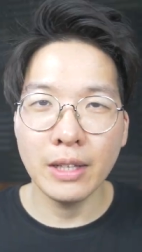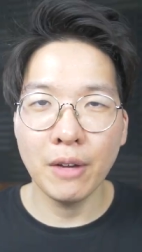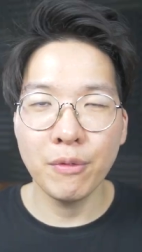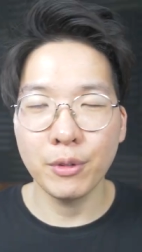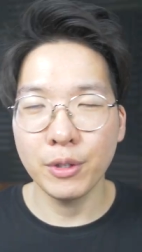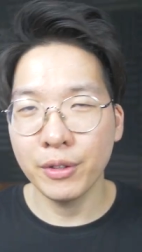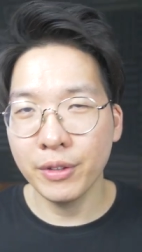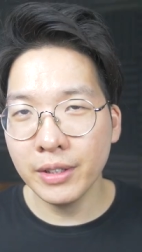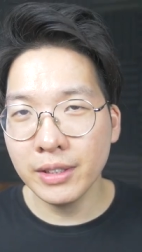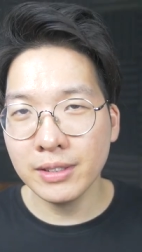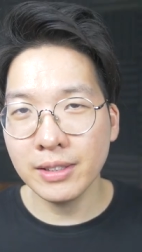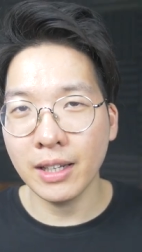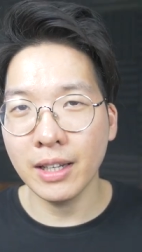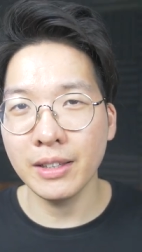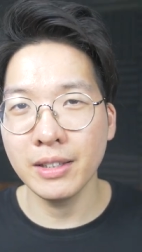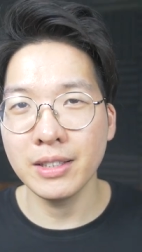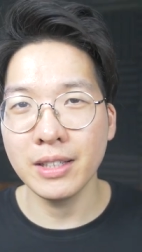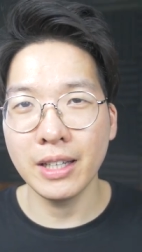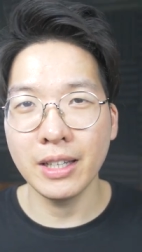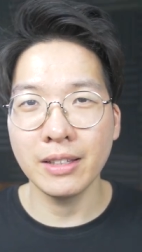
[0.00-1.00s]
Now for the things that I
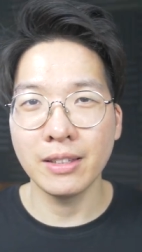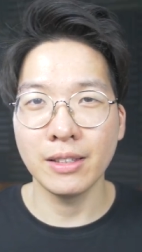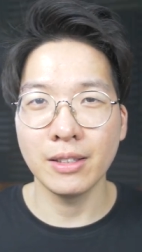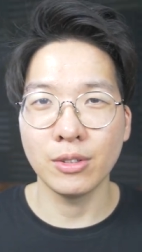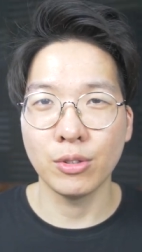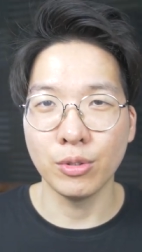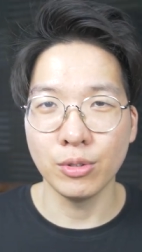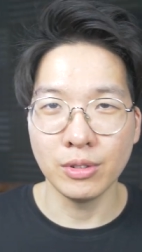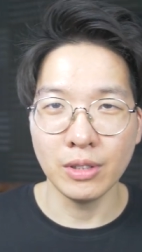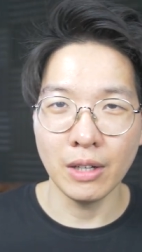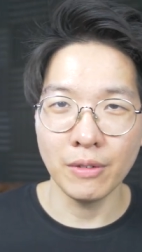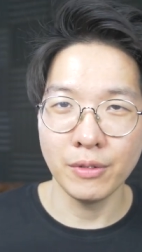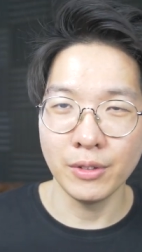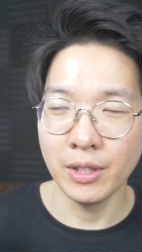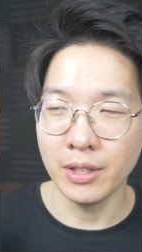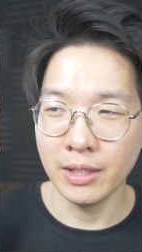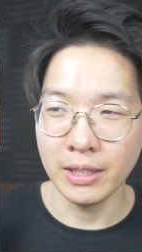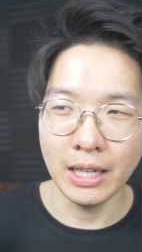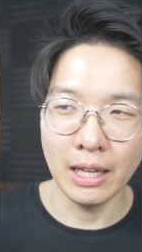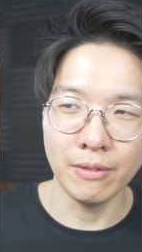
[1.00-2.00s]
think Ethan could
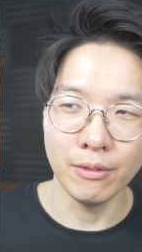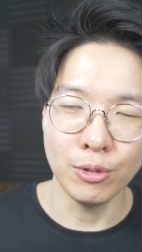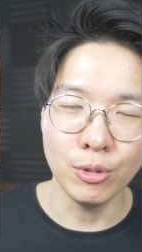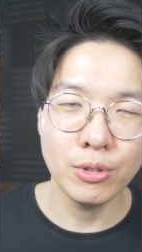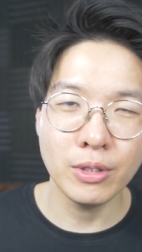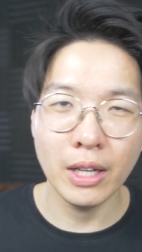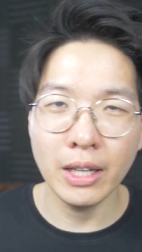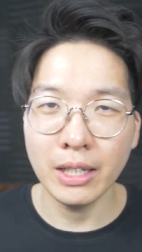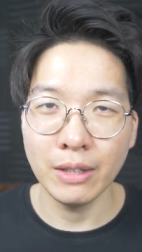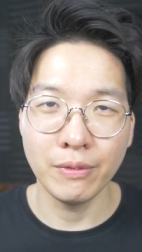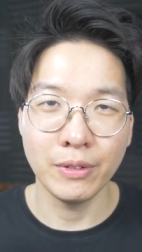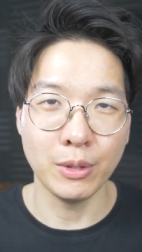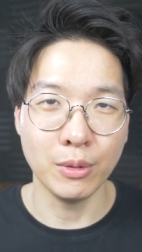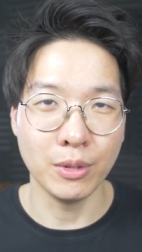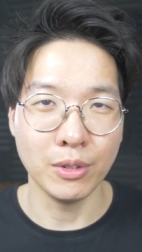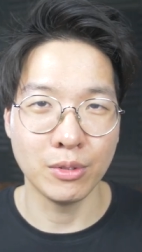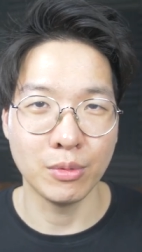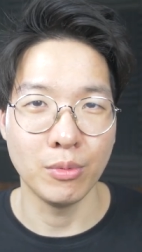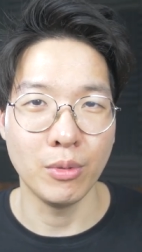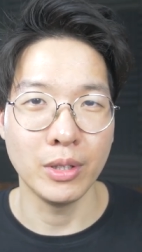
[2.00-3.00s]
definitely have a look at if he
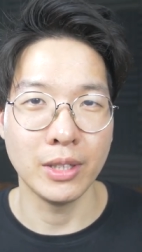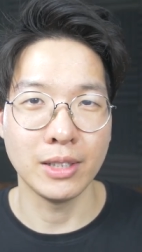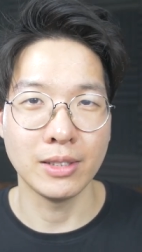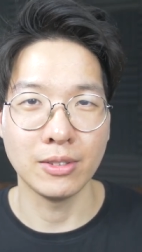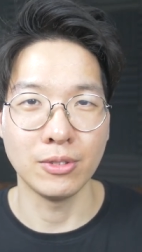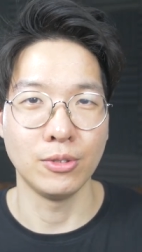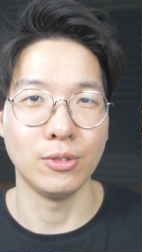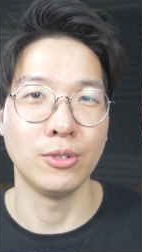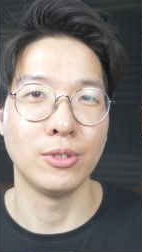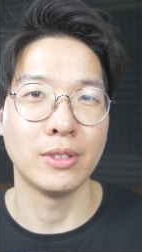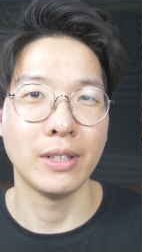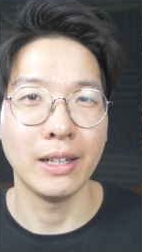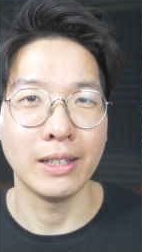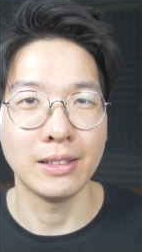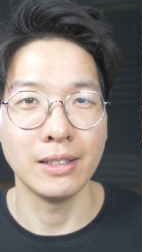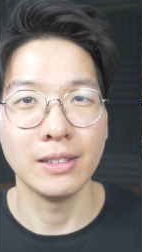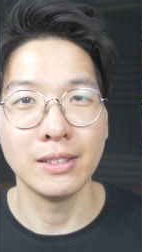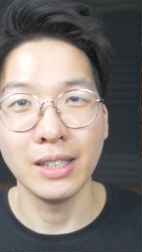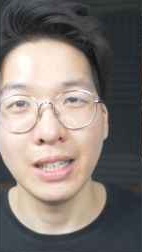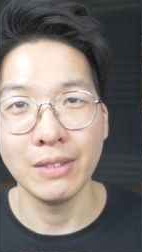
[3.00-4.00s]
was wanting to
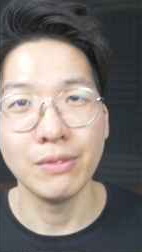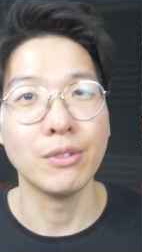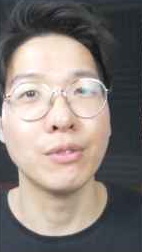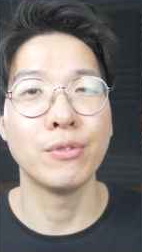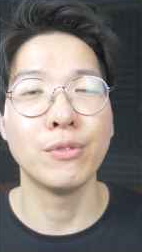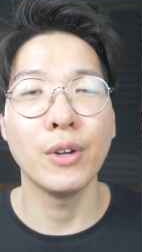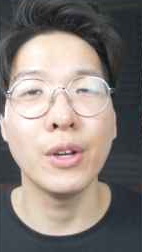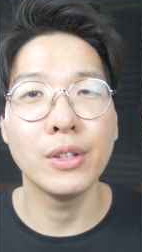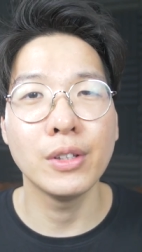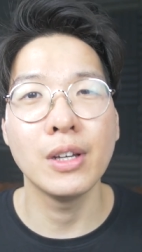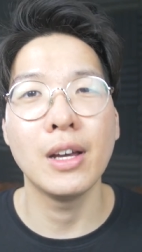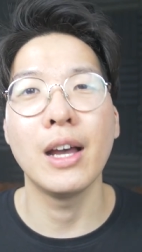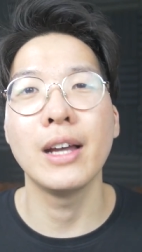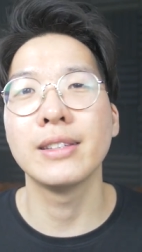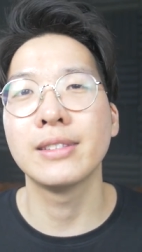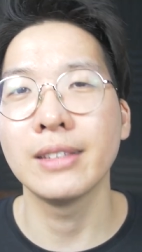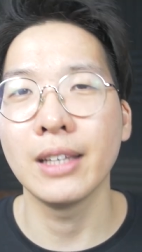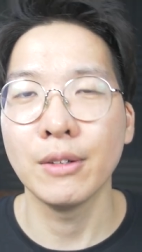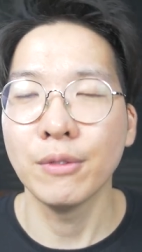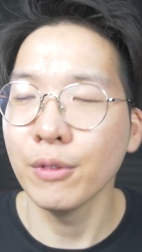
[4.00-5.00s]
take this even further,
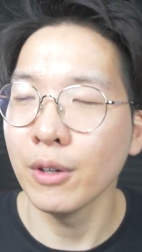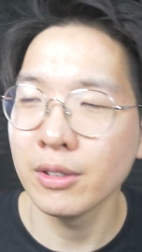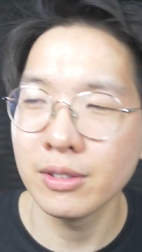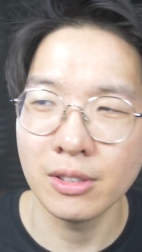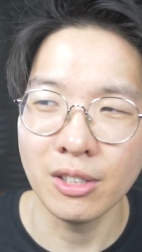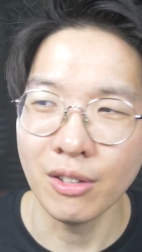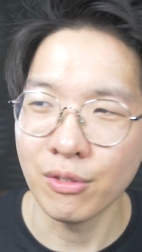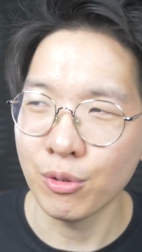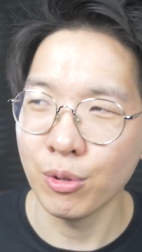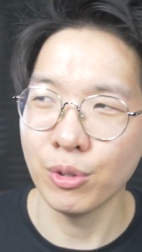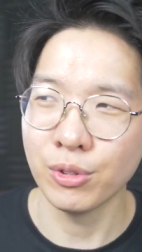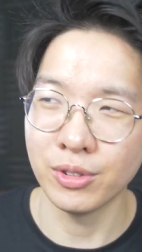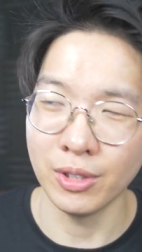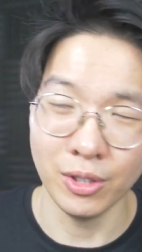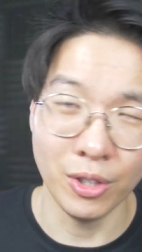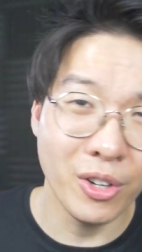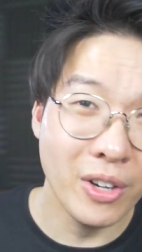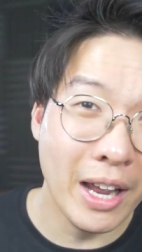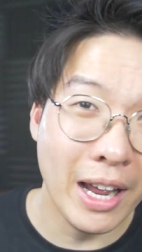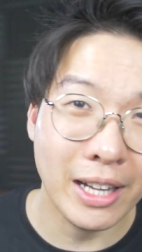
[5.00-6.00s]
I'd say firstly, of course, the
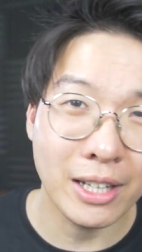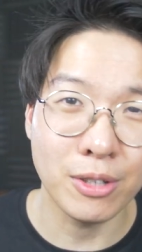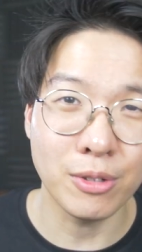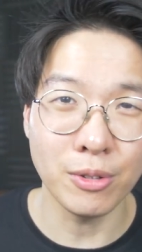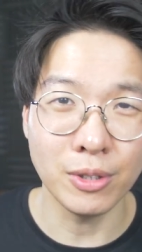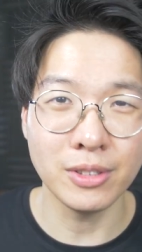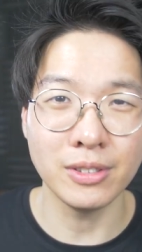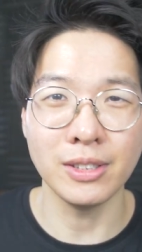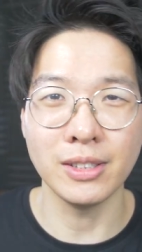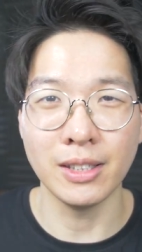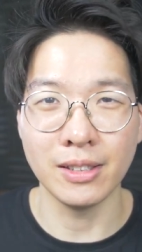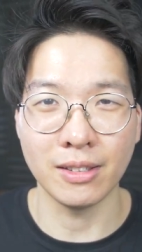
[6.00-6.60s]
note accuracy.